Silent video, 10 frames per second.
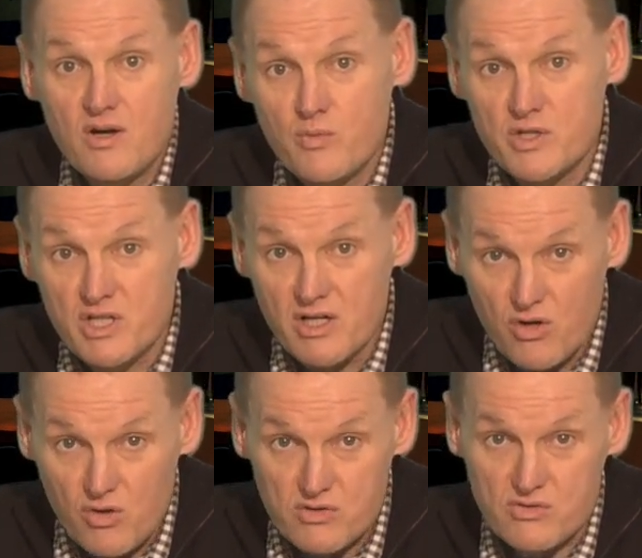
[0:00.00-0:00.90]
which can
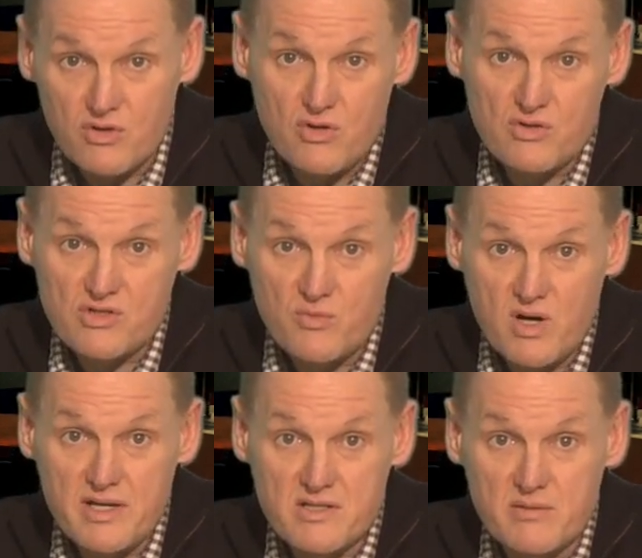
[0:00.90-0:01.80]
also cause a
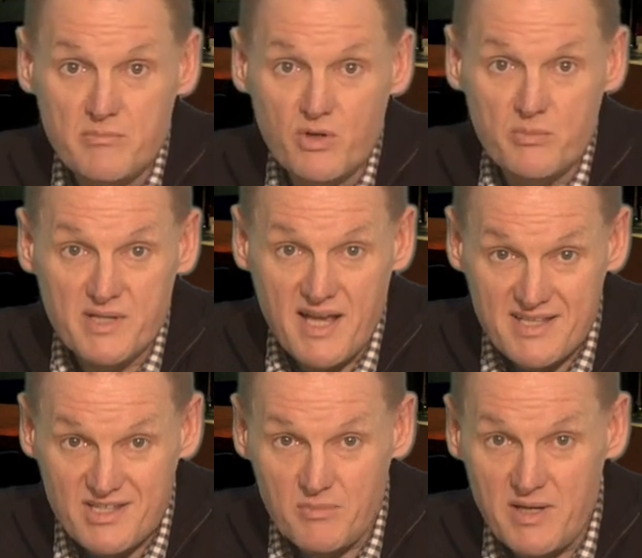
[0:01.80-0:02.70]
rise in blood
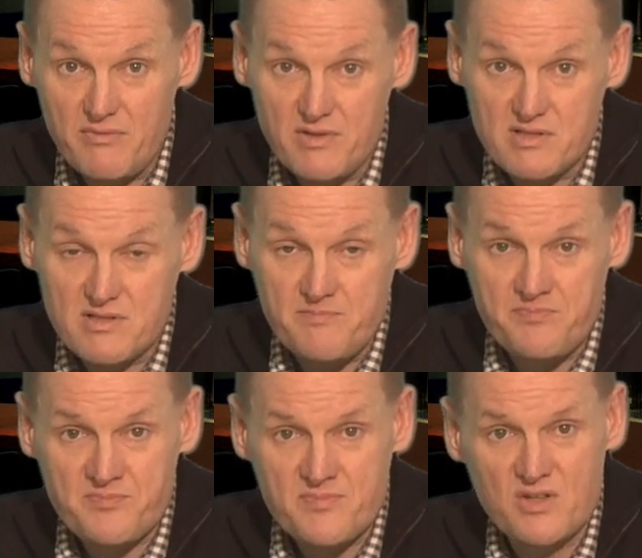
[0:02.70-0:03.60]
potassium levels.
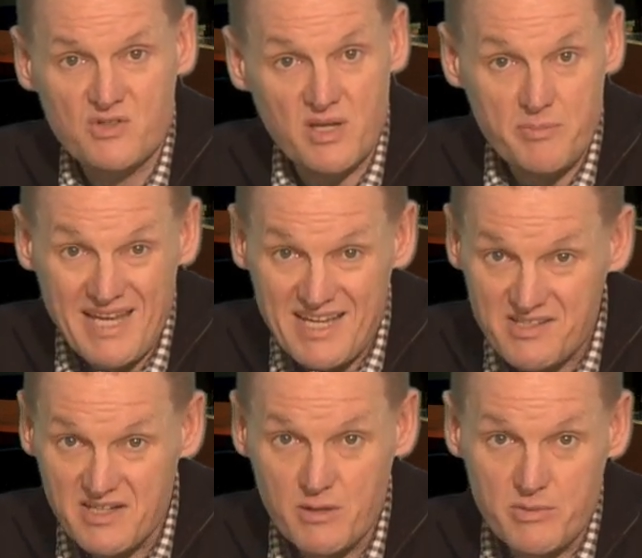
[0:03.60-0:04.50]
So they'd be
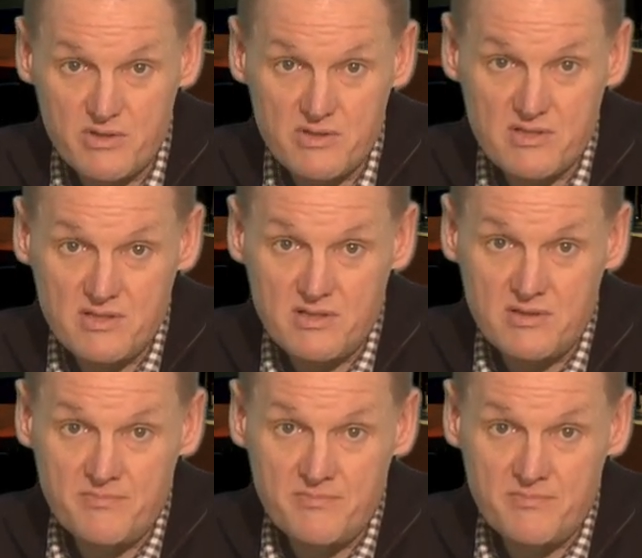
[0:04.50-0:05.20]
ACE inhibitors,